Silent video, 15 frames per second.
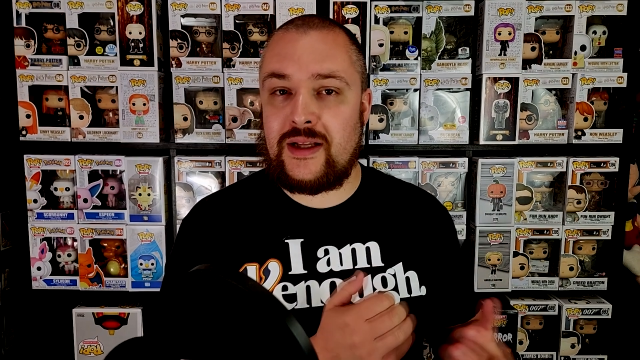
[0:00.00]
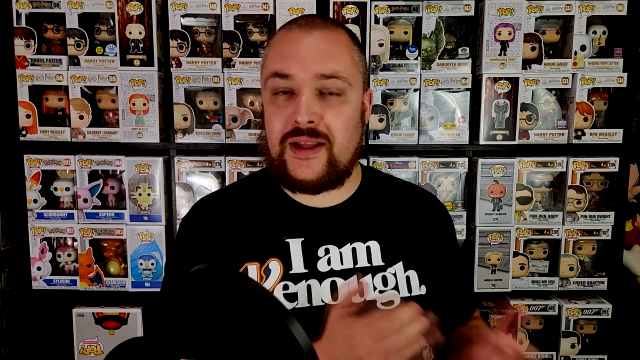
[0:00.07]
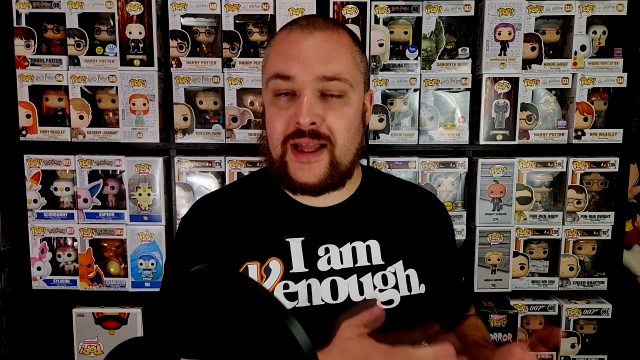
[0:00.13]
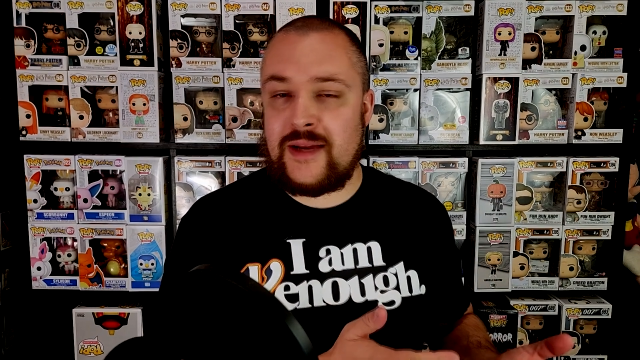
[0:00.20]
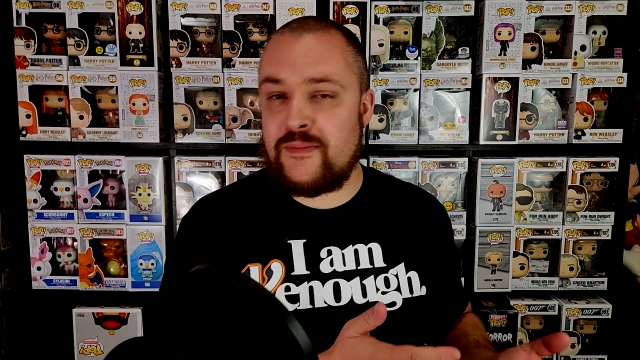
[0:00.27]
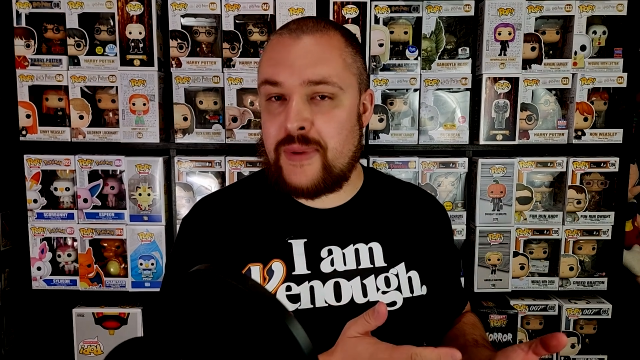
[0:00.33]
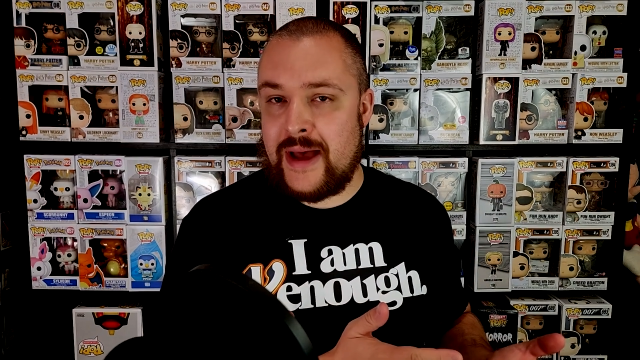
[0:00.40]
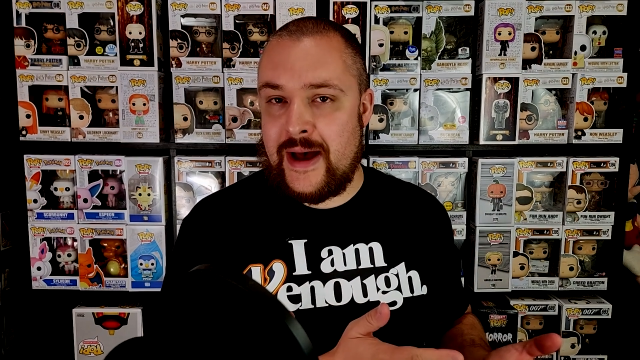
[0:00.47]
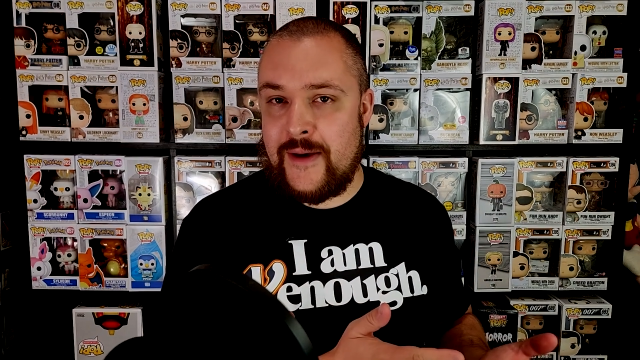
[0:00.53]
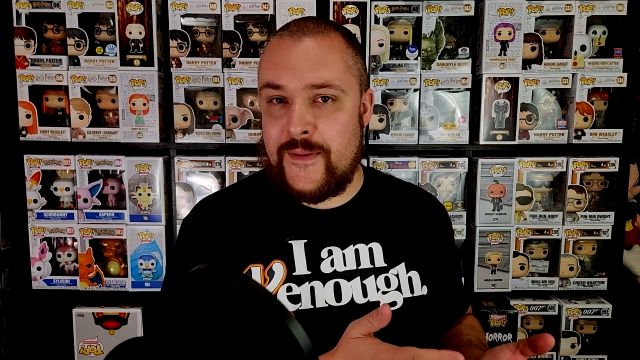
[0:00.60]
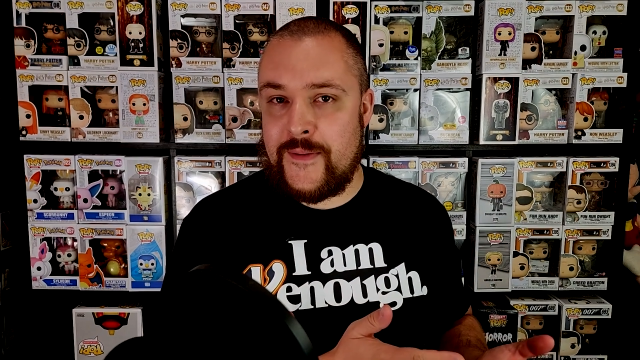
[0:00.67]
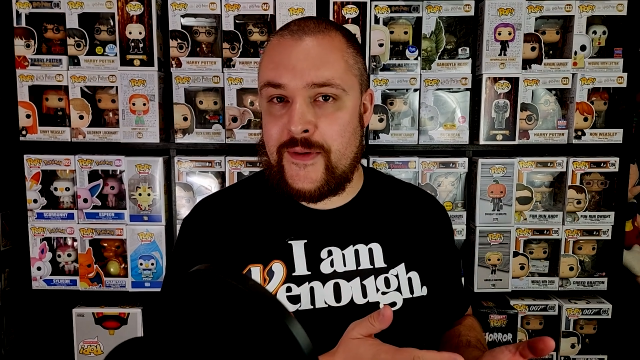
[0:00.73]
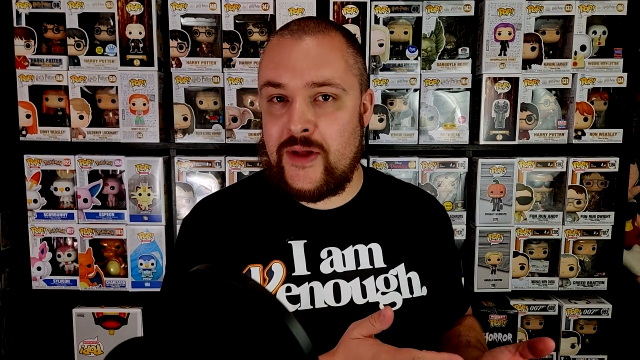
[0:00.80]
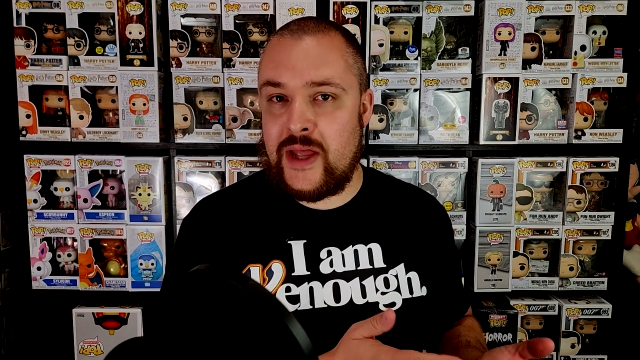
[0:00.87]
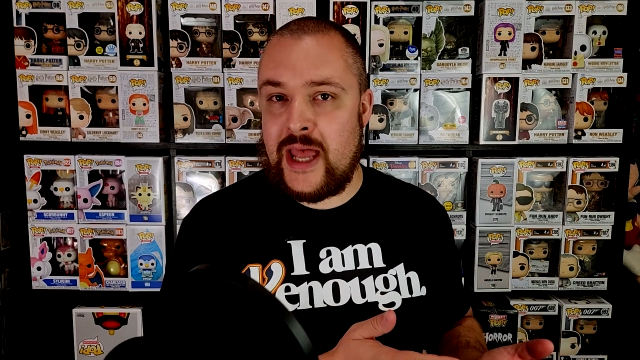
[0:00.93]
Glen
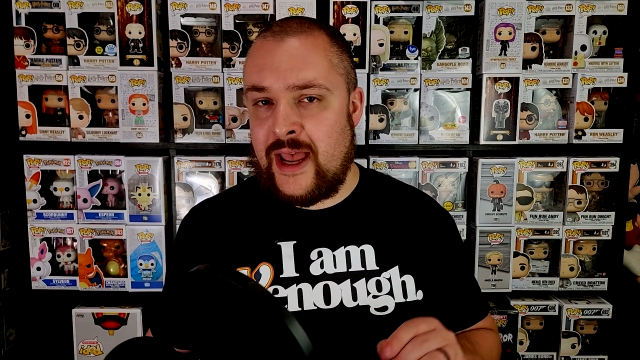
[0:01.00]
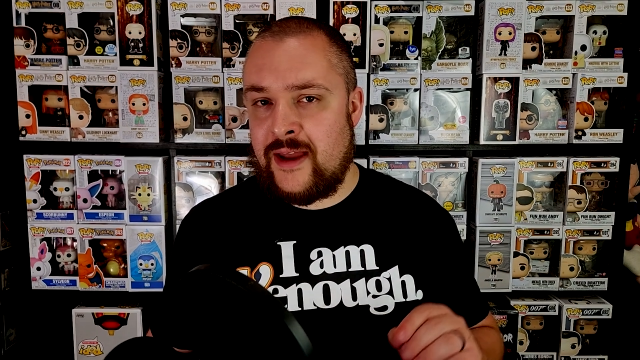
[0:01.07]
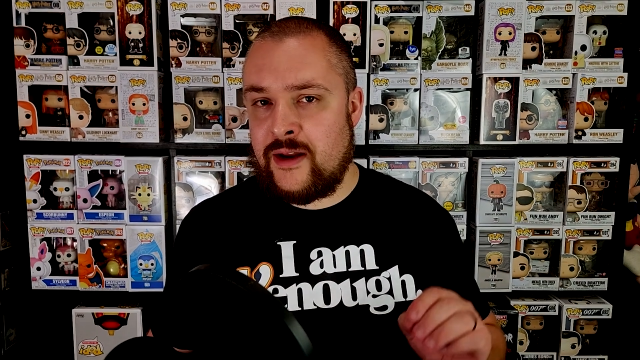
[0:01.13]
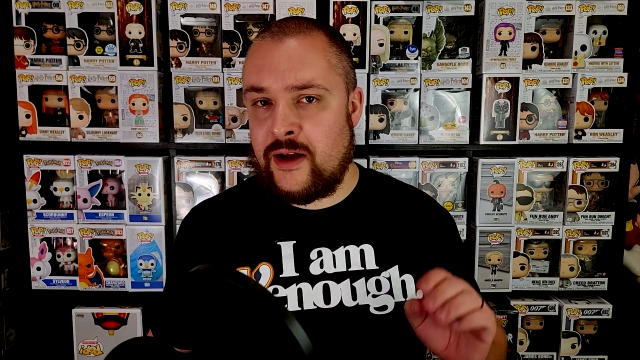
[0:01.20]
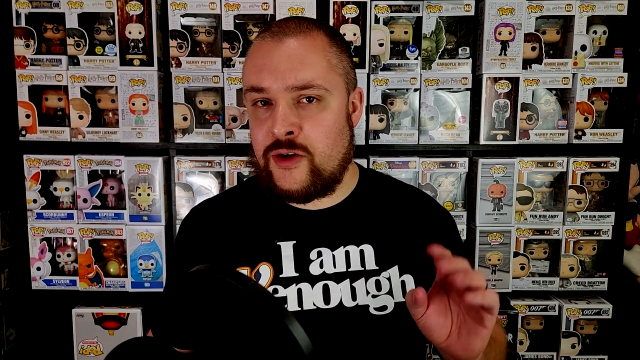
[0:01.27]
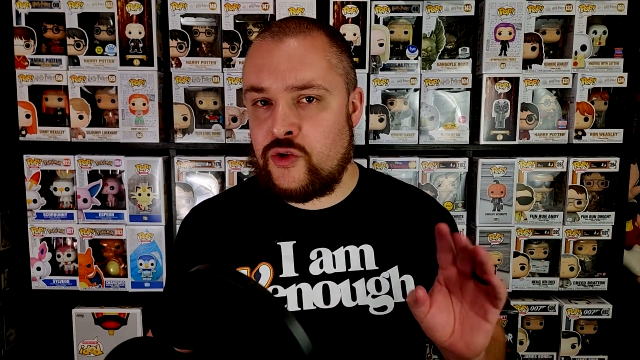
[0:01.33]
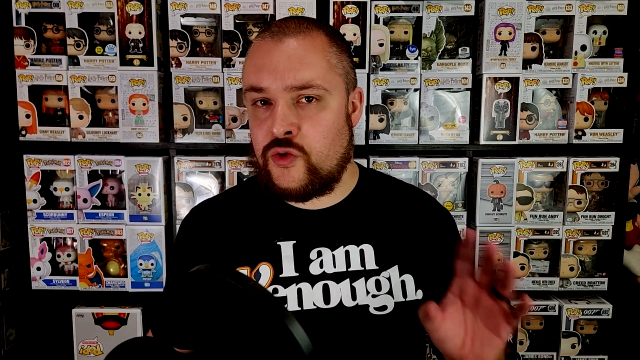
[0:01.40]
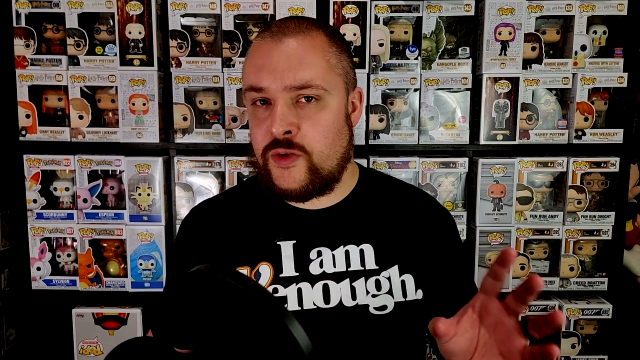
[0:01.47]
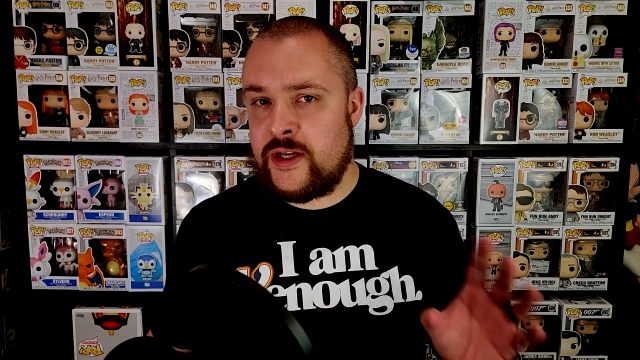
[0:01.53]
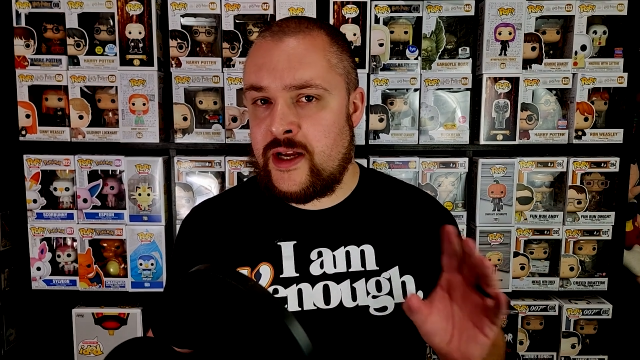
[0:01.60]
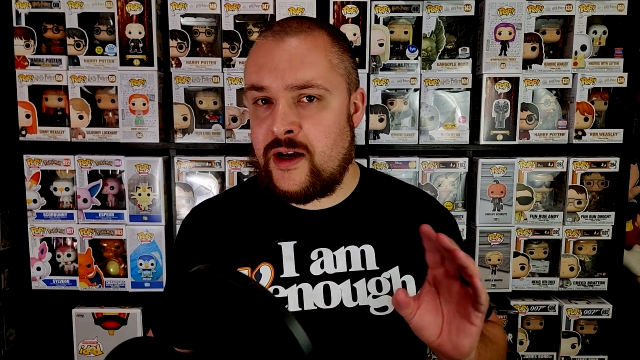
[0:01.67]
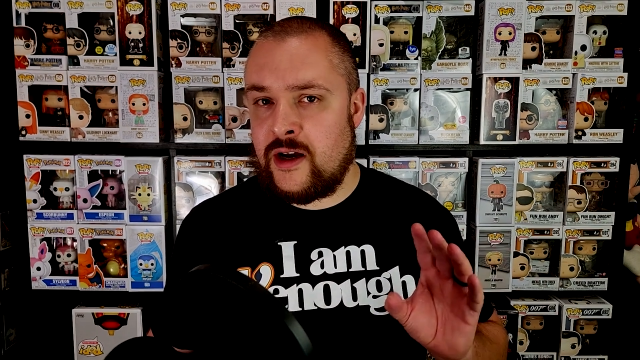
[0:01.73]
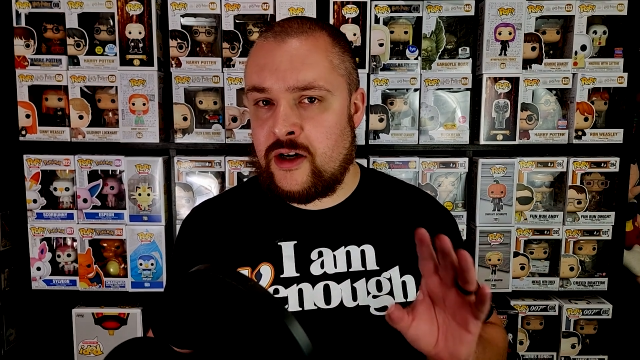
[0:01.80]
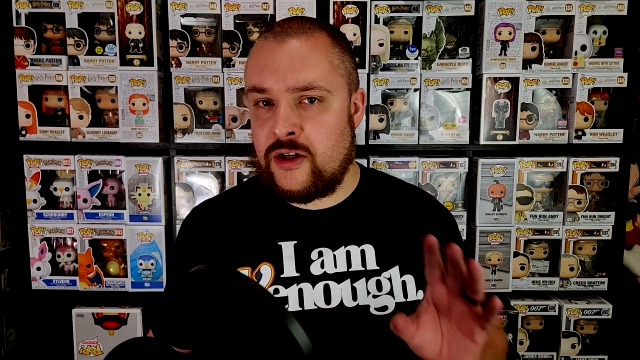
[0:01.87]
Powell and Adria